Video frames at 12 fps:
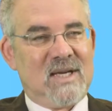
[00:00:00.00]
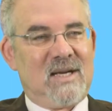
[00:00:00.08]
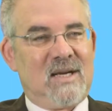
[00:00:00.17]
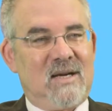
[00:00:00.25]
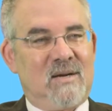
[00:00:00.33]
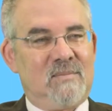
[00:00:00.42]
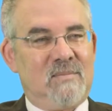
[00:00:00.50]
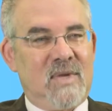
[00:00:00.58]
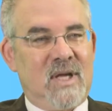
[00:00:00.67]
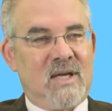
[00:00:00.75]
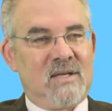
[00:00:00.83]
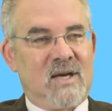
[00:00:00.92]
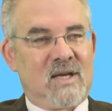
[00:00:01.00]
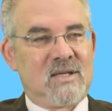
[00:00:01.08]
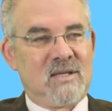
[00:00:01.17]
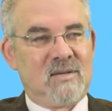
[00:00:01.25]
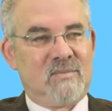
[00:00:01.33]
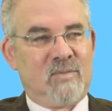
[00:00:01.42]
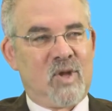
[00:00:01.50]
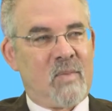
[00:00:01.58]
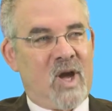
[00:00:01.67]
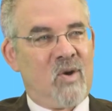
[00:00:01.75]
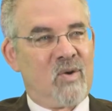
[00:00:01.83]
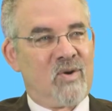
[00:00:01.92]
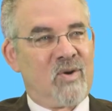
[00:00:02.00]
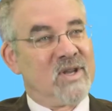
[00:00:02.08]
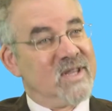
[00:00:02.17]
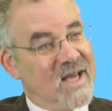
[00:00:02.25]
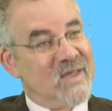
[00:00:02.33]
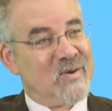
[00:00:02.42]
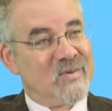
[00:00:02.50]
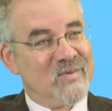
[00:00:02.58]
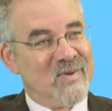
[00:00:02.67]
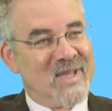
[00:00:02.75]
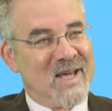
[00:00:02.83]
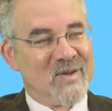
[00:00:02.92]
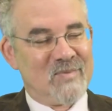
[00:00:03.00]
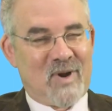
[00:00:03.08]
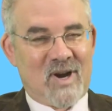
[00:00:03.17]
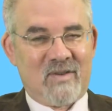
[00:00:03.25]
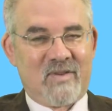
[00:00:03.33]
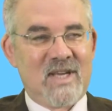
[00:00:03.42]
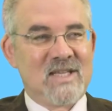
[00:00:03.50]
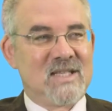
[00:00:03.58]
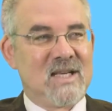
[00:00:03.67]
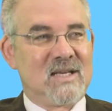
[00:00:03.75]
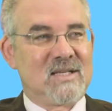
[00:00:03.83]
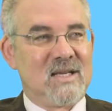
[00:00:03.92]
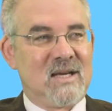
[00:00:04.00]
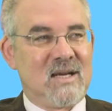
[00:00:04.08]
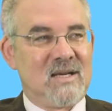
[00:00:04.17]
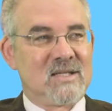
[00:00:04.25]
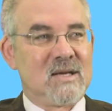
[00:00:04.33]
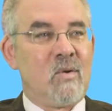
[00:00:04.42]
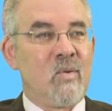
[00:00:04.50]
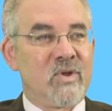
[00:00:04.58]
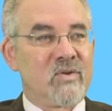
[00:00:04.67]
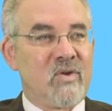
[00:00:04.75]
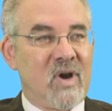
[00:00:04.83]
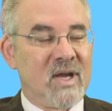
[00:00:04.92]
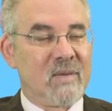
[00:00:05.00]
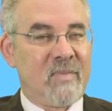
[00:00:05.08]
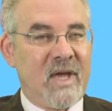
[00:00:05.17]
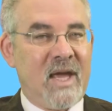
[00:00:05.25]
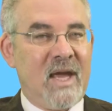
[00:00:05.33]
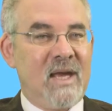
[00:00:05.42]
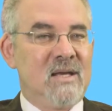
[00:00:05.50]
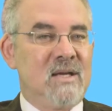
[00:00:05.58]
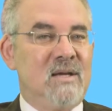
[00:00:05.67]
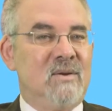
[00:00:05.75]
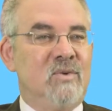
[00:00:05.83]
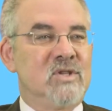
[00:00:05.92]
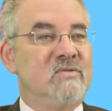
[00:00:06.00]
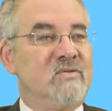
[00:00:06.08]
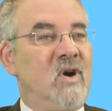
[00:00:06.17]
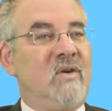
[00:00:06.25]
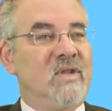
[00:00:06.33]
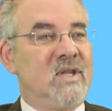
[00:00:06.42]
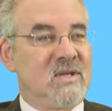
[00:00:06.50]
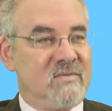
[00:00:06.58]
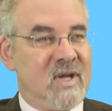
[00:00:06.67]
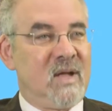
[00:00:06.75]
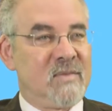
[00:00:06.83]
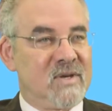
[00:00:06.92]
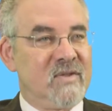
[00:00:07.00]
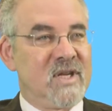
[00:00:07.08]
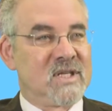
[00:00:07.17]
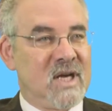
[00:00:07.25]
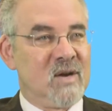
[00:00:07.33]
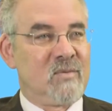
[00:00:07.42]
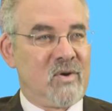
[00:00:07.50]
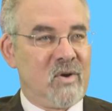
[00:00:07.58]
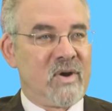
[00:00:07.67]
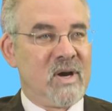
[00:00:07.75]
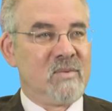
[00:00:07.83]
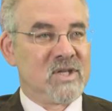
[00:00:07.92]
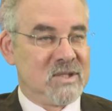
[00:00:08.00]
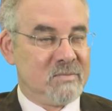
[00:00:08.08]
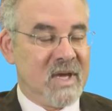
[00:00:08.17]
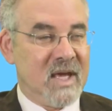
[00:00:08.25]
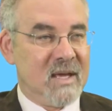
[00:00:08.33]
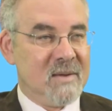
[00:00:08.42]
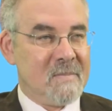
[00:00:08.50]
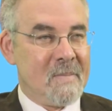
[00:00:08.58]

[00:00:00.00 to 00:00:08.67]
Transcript: And not to blow my own horn, the other part of it is that someone with chronic pain was involved in the development of the entire program, which is me.